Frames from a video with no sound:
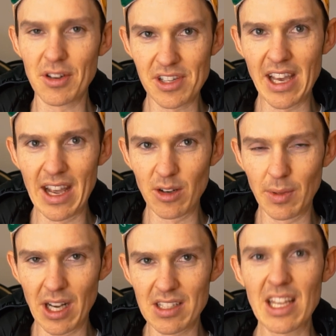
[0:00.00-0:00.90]
onto your
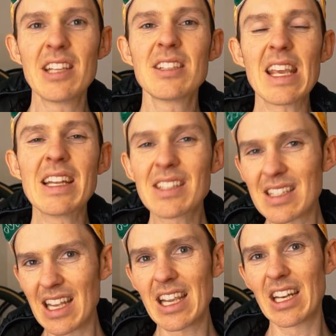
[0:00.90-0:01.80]
handlebars. It is
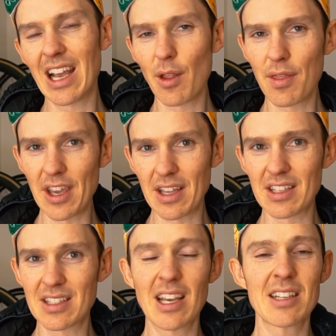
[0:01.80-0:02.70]
insane how thick
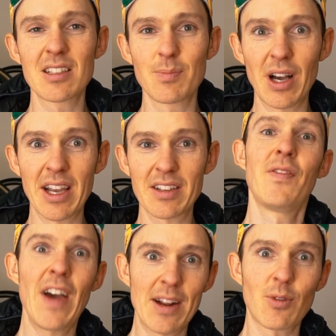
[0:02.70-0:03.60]
this Tas's Bike
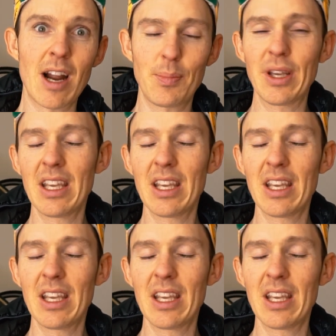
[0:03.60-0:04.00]
Fat Wrap